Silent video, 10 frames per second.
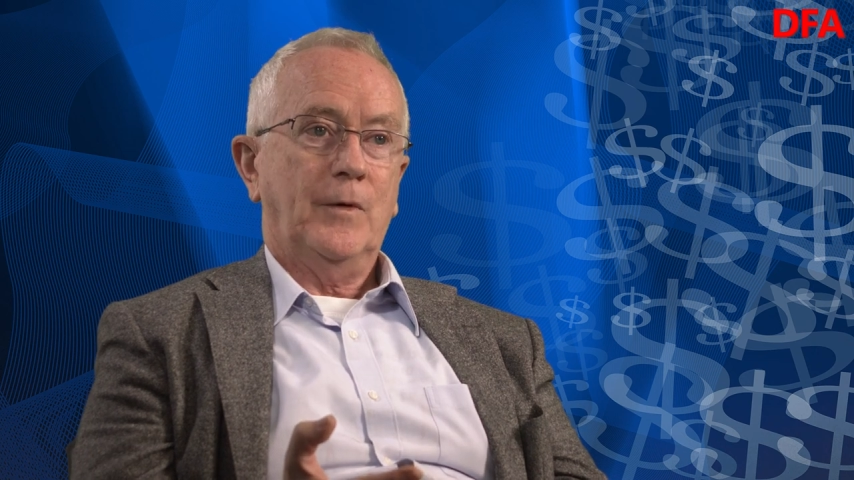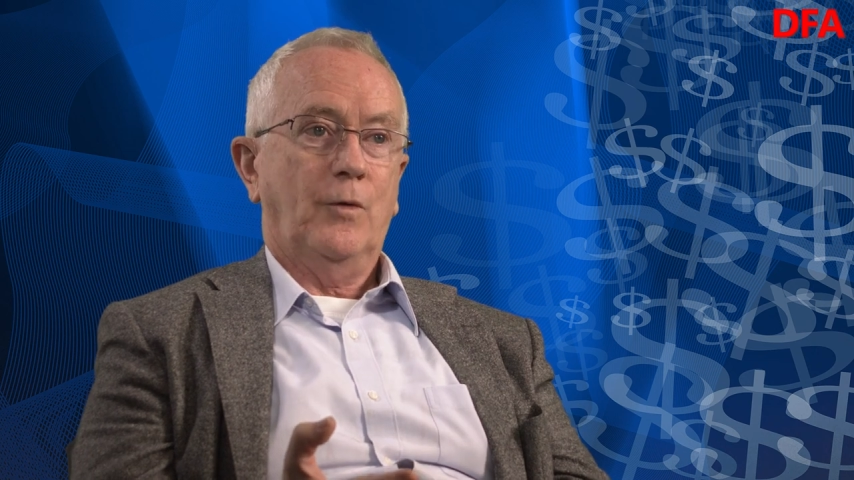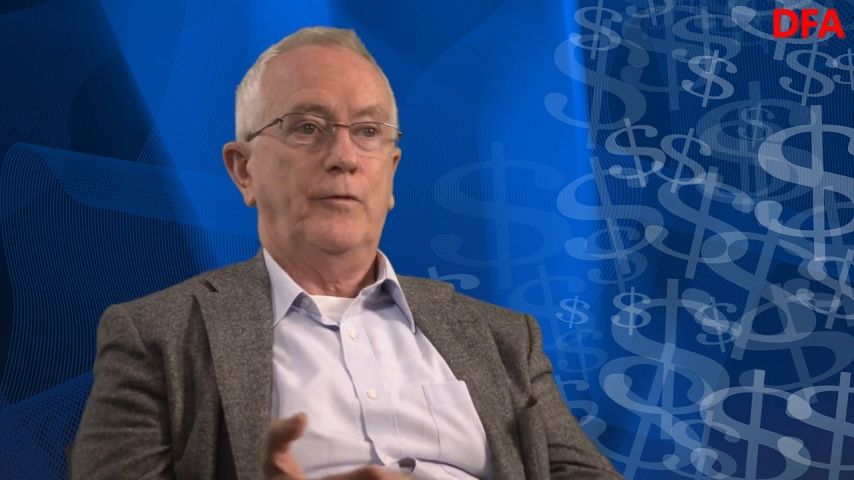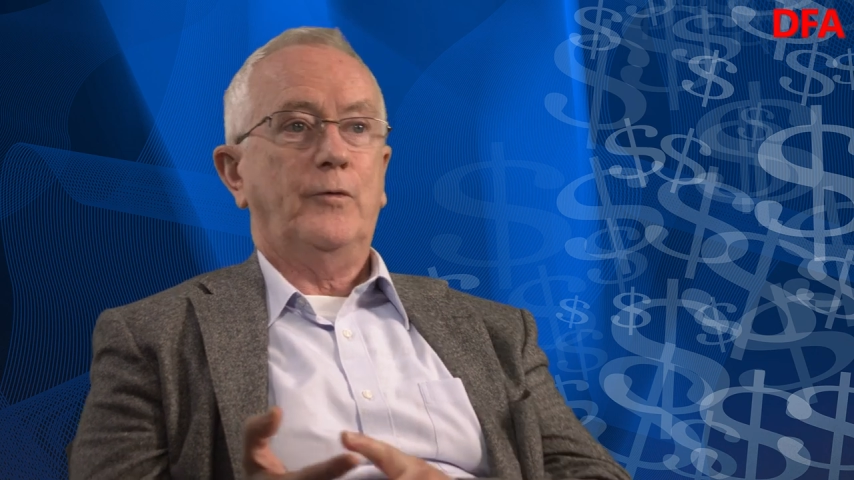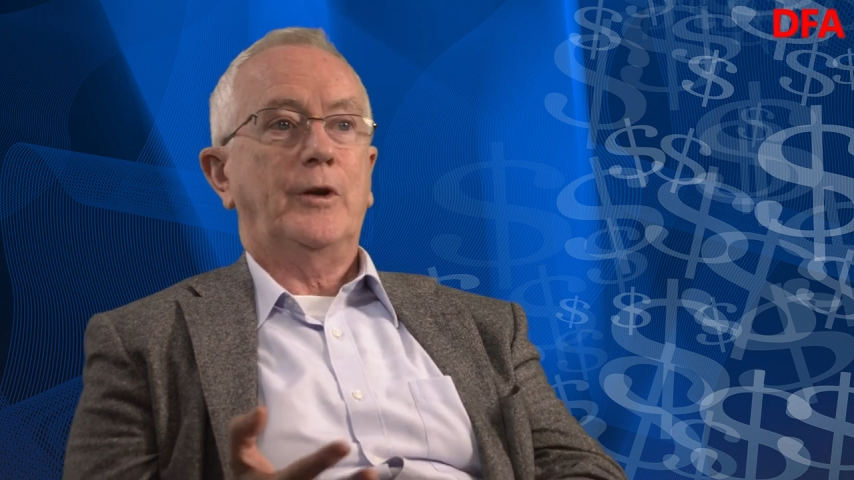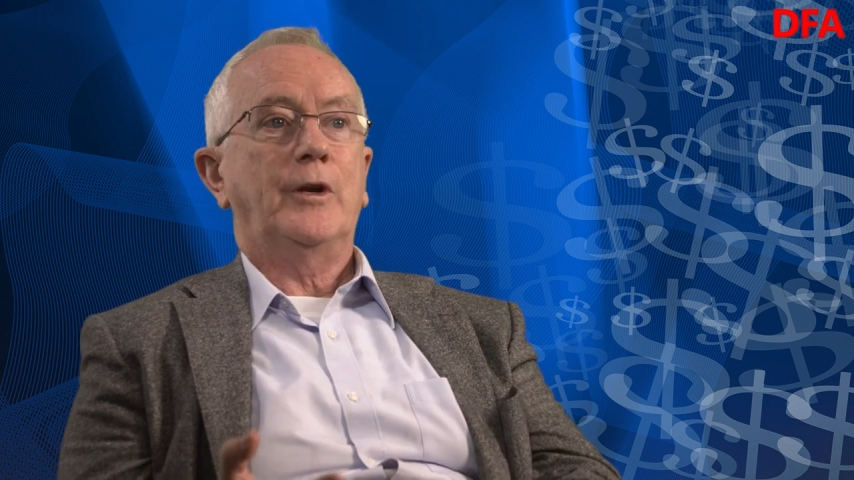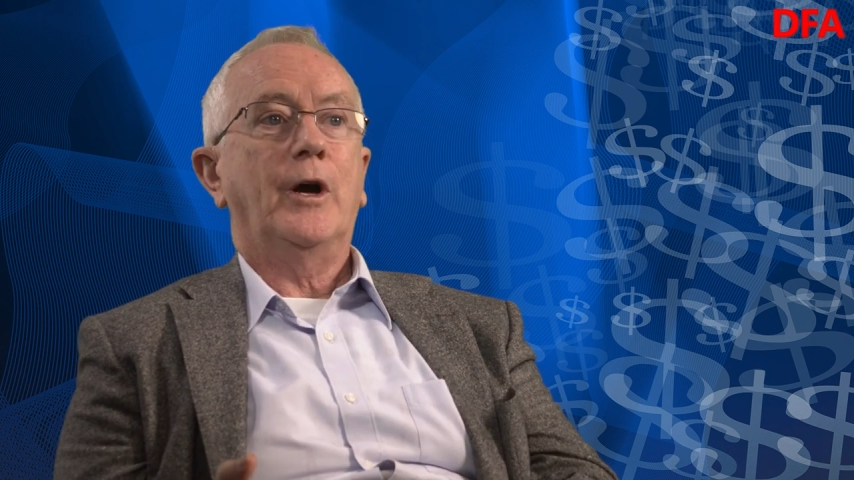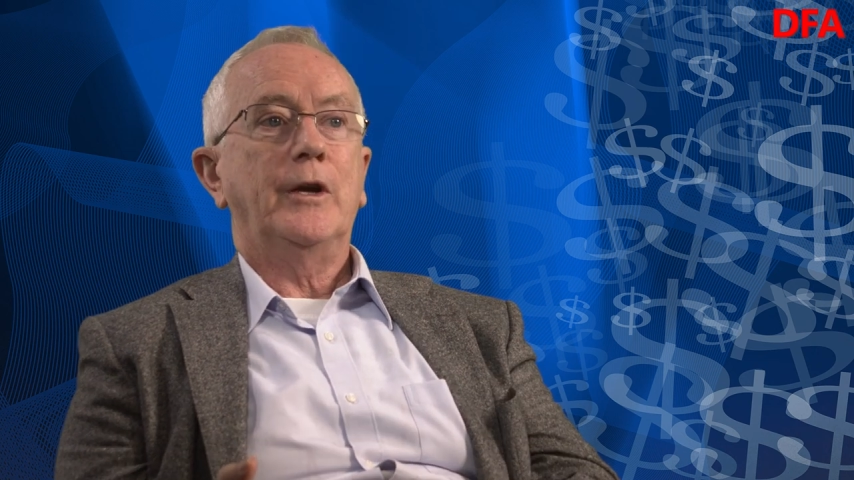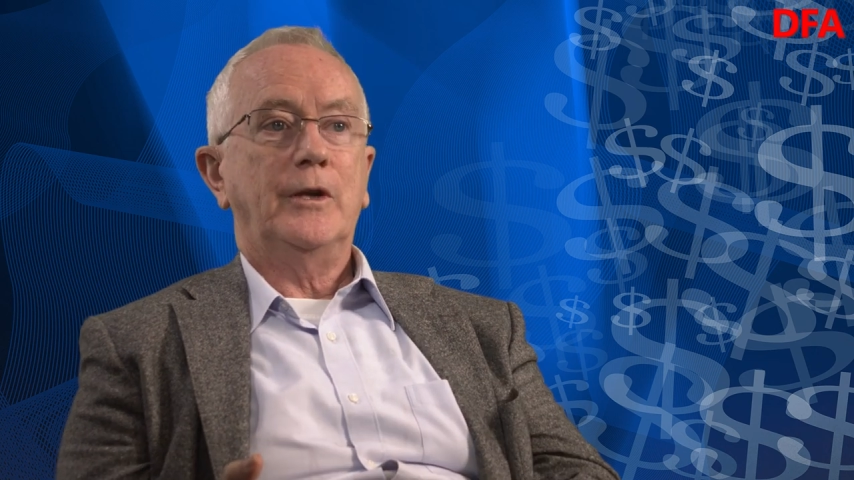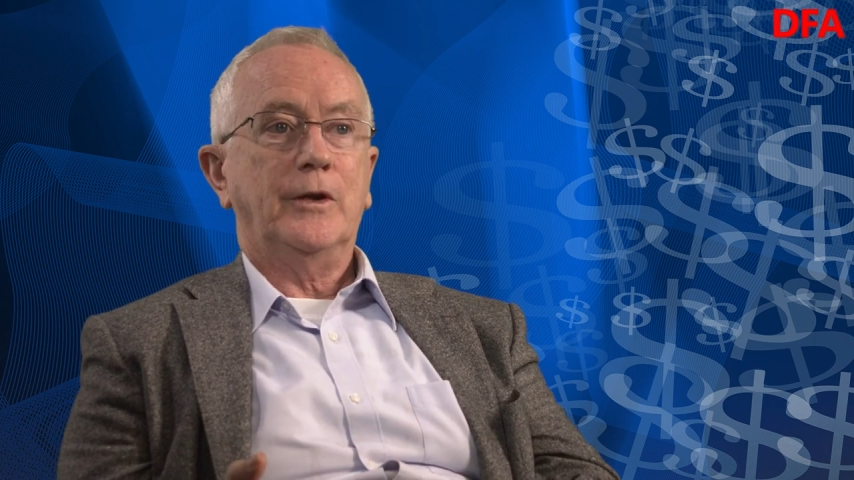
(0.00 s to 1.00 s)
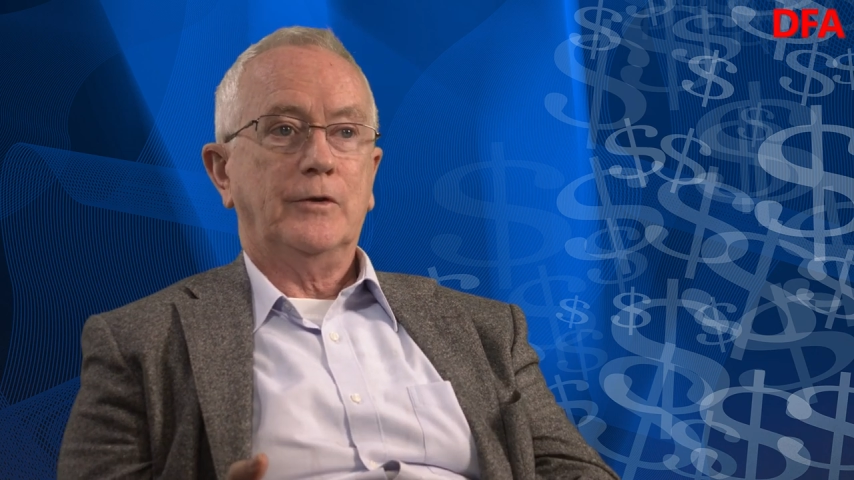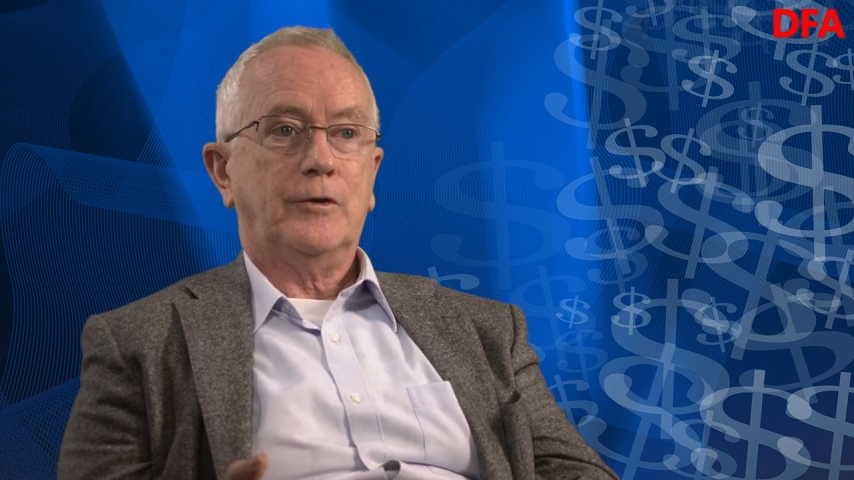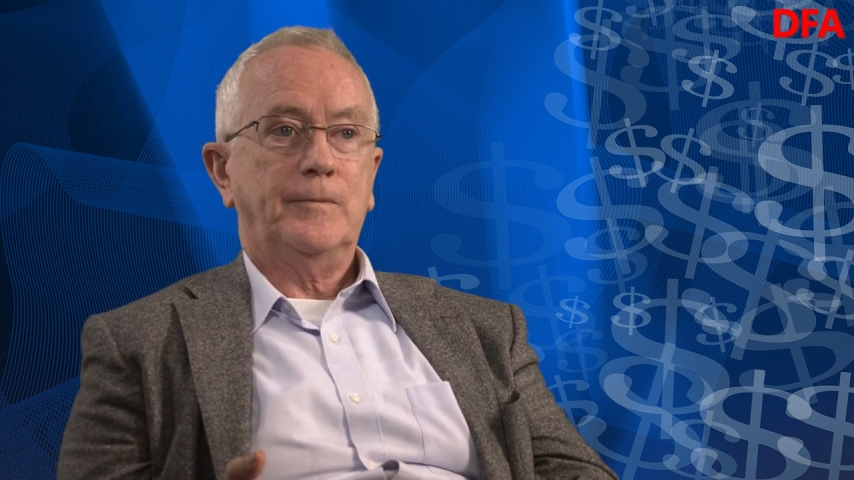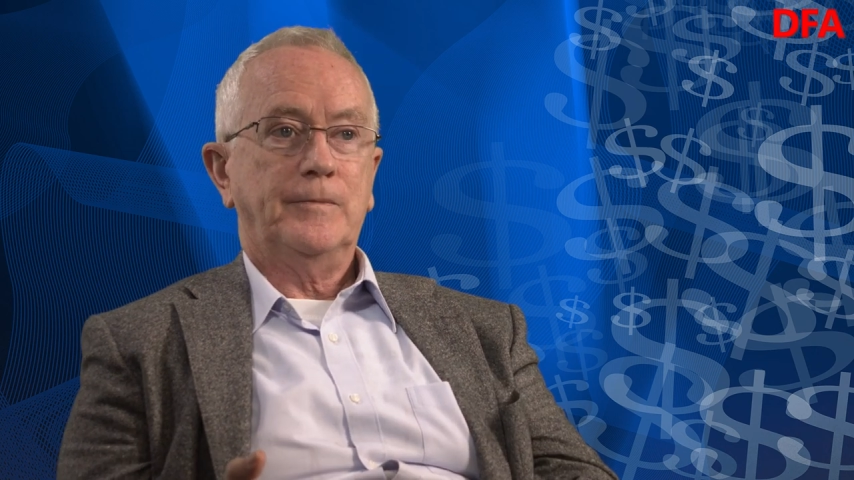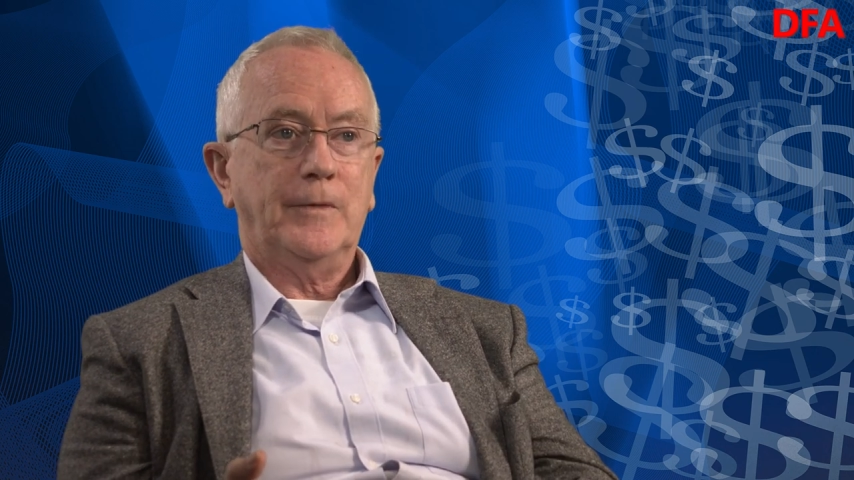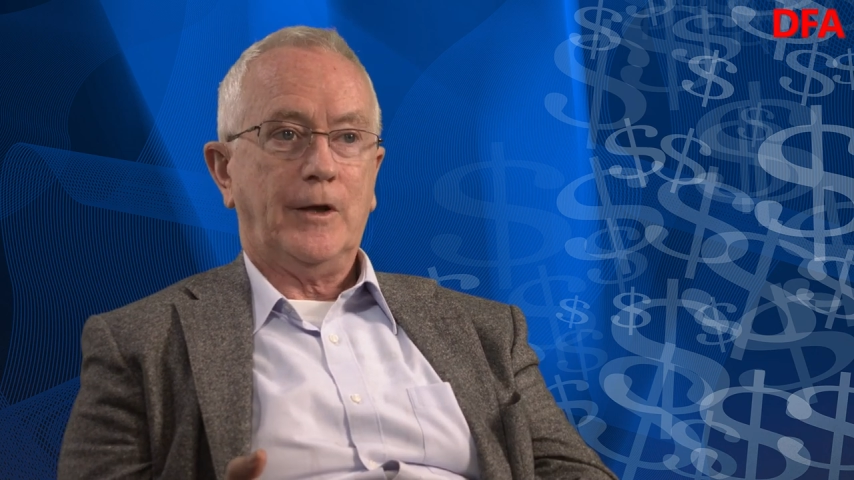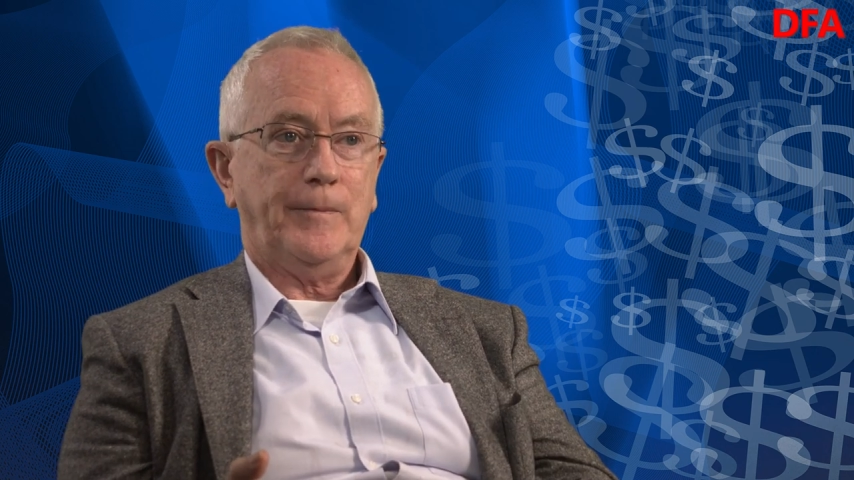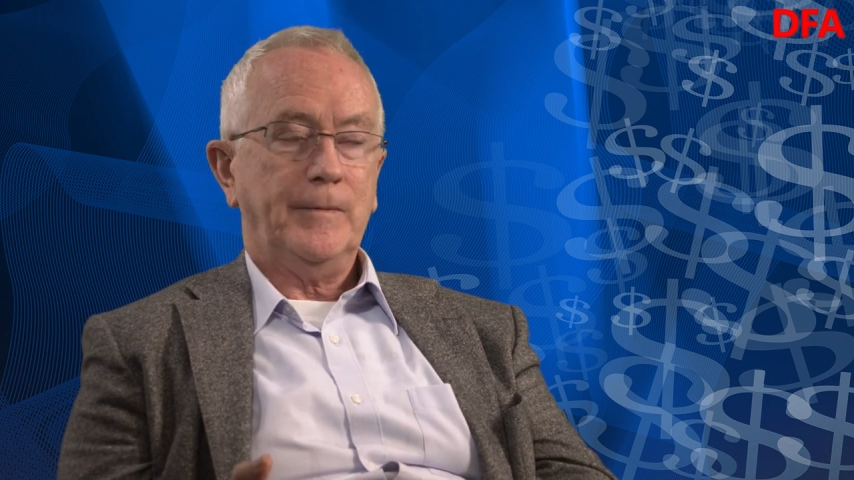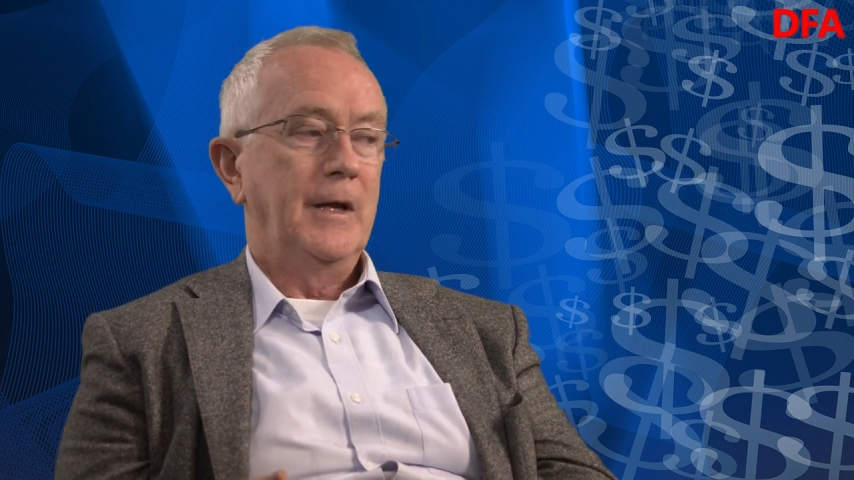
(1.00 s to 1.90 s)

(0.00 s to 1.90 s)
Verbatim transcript: or forty-nine years. Okay?